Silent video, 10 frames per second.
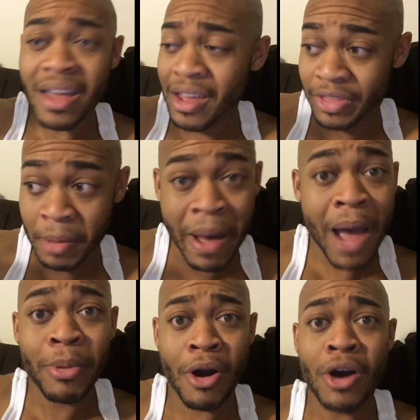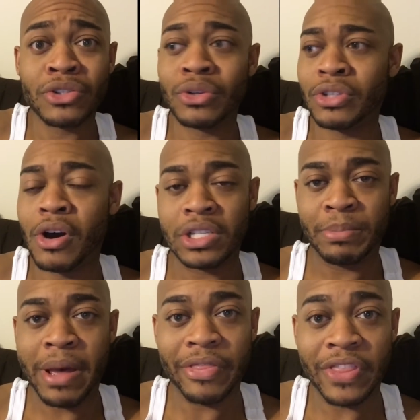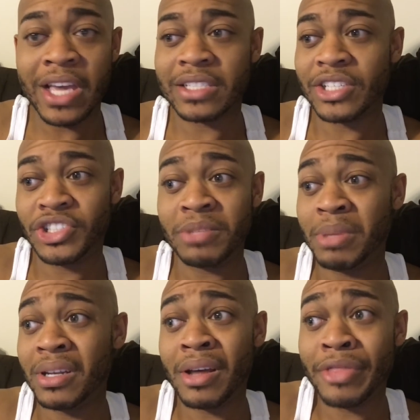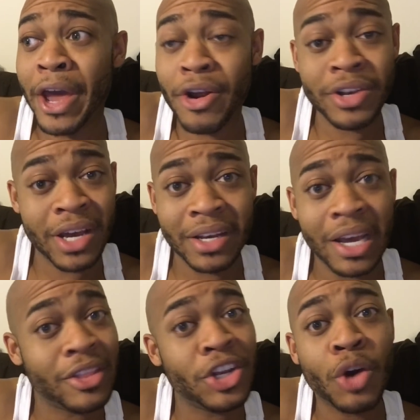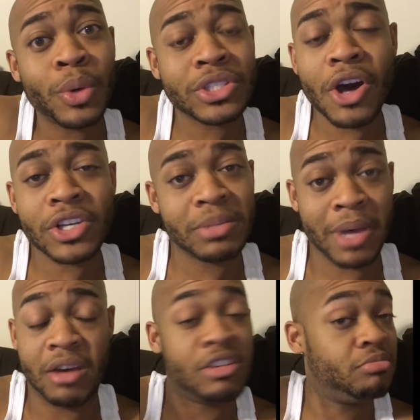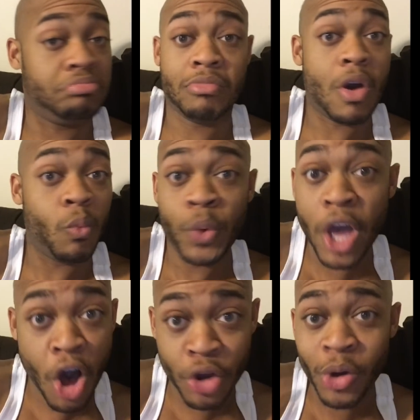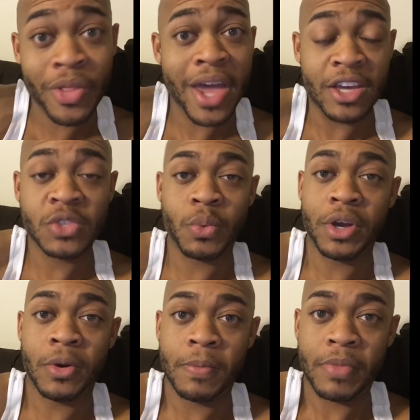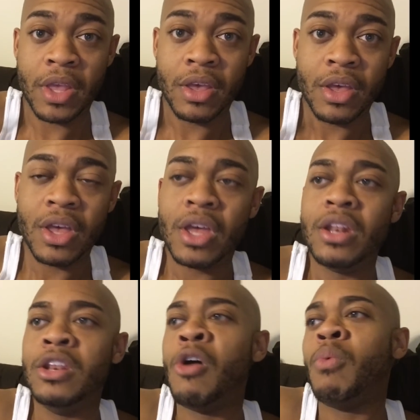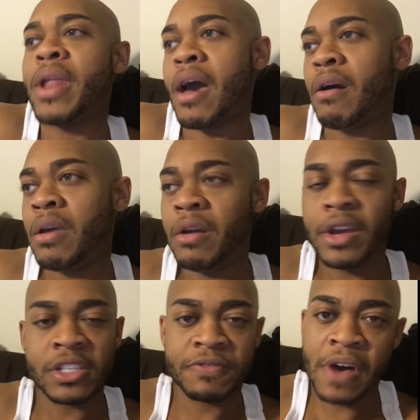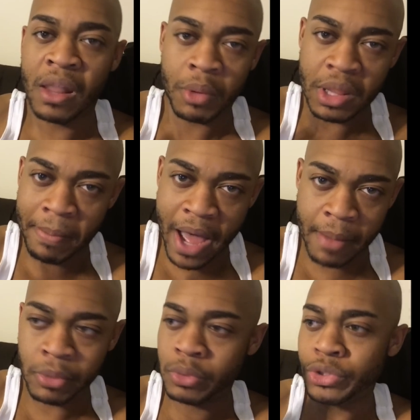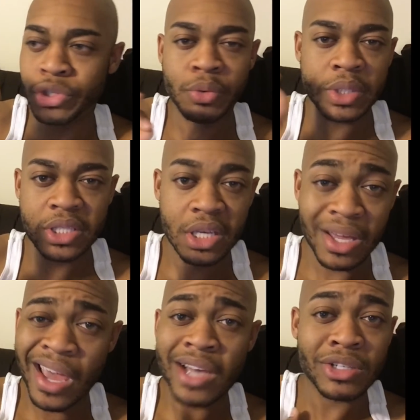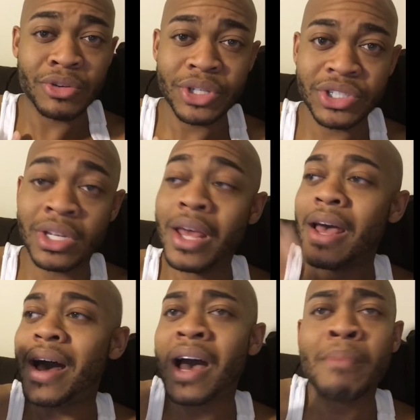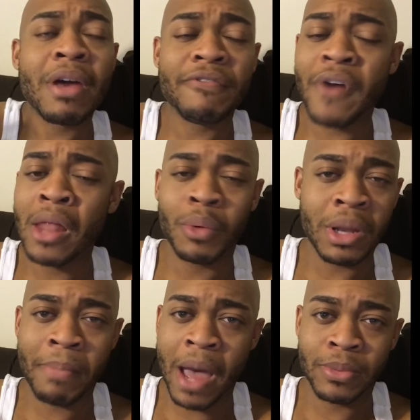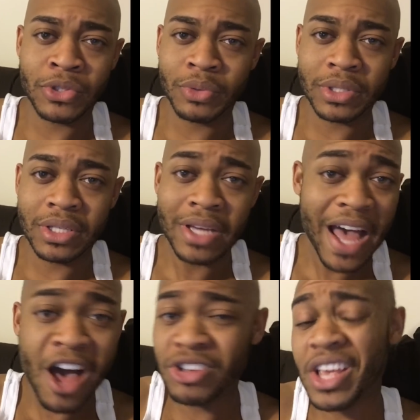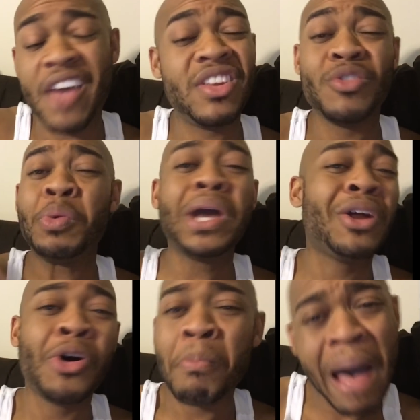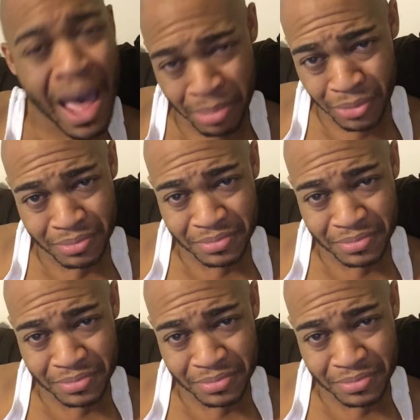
The Bible also talks about things that shouldn't be done that are done now that no one talks about. We all know that as well. No one out here is following the Bible to a T. As a Christian, I'm not following the Bible to a T. I also haven't even read the whole Bible.